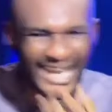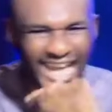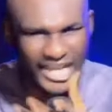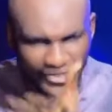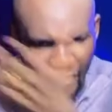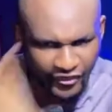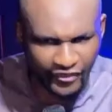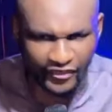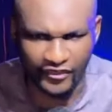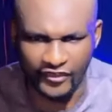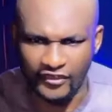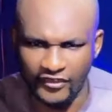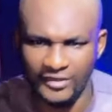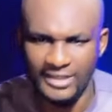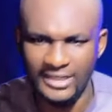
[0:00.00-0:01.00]
life
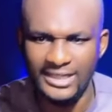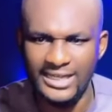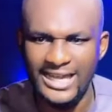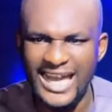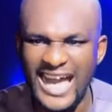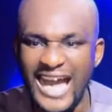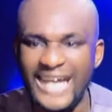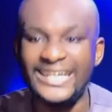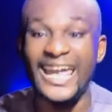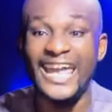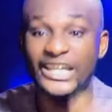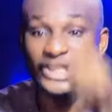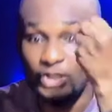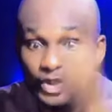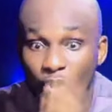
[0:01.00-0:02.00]
and
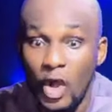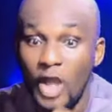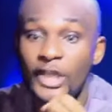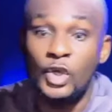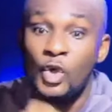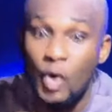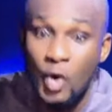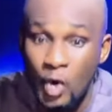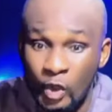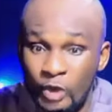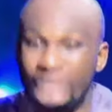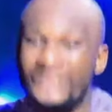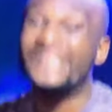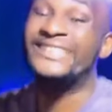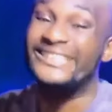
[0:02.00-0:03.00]
enjoy good